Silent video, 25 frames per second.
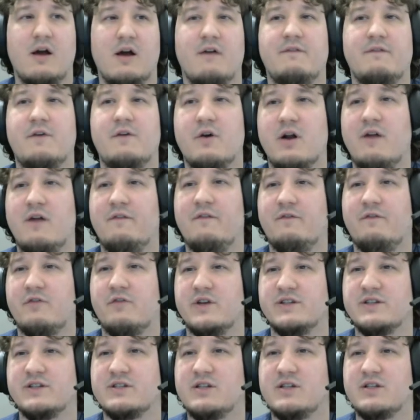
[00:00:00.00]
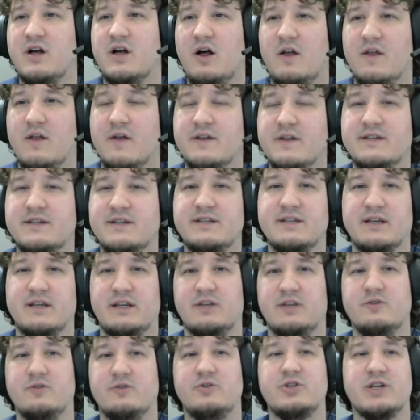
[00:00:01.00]
4 of Frieza's Call. Now, this is a
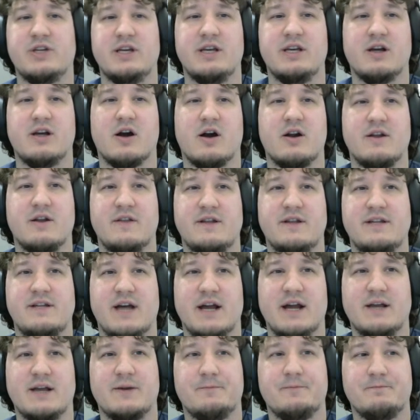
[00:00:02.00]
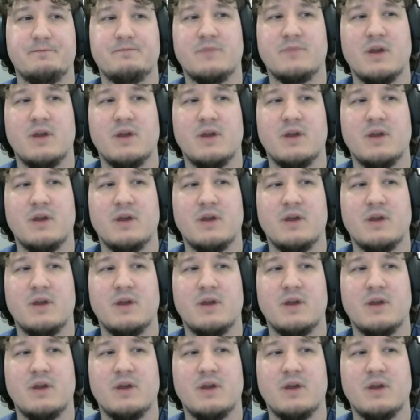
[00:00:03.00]
huge key card in the deck.